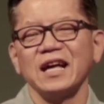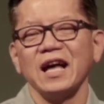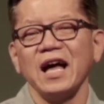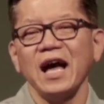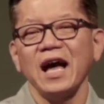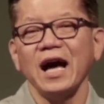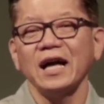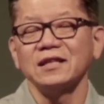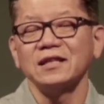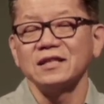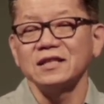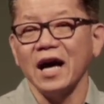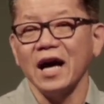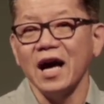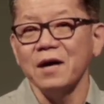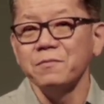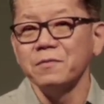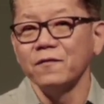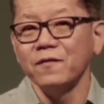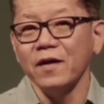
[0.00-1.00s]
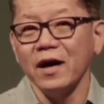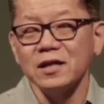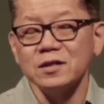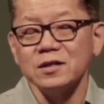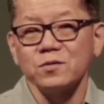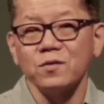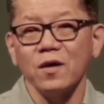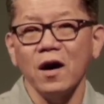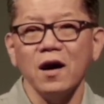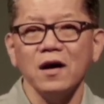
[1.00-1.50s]
at the time of
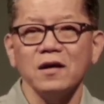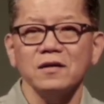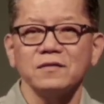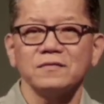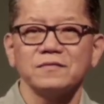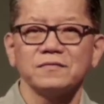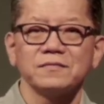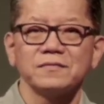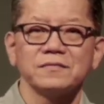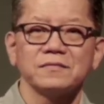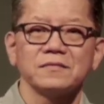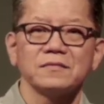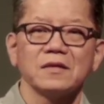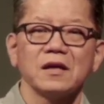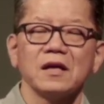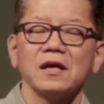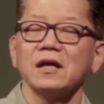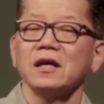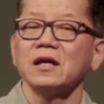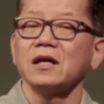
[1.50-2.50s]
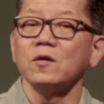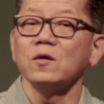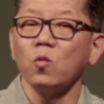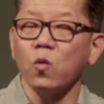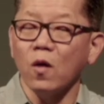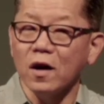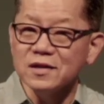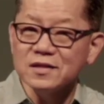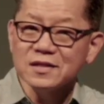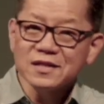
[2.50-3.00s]
Ezra. He
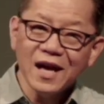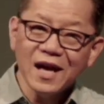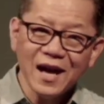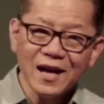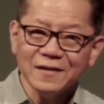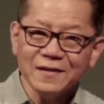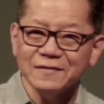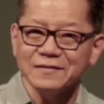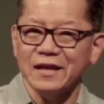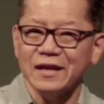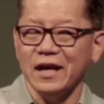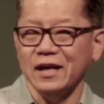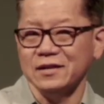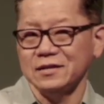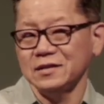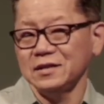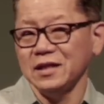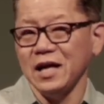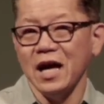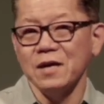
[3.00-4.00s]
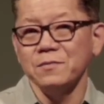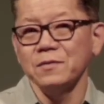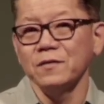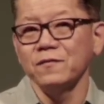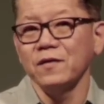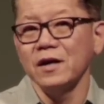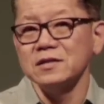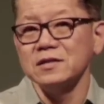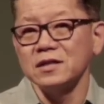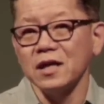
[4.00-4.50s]
was that at the time of
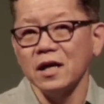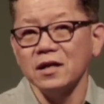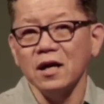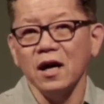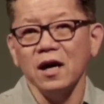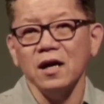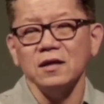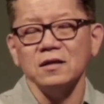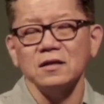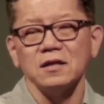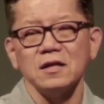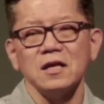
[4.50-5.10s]
Isaiah.